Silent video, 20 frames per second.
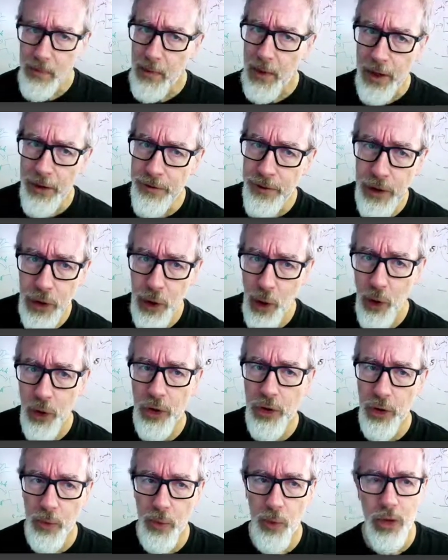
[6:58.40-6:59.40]
if you know you
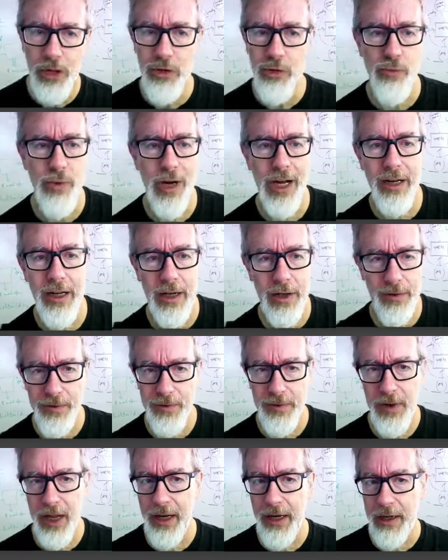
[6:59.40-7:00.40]
don't want to run any,
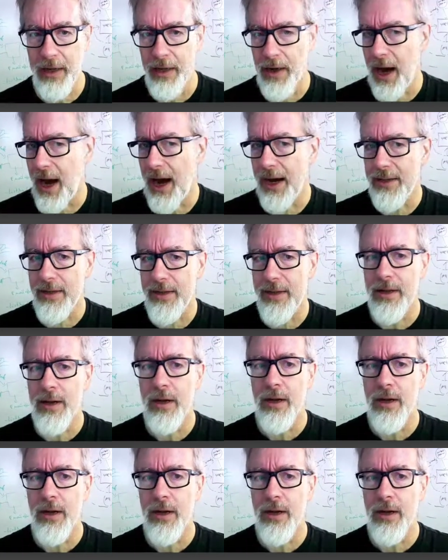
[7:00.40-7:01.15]
any ads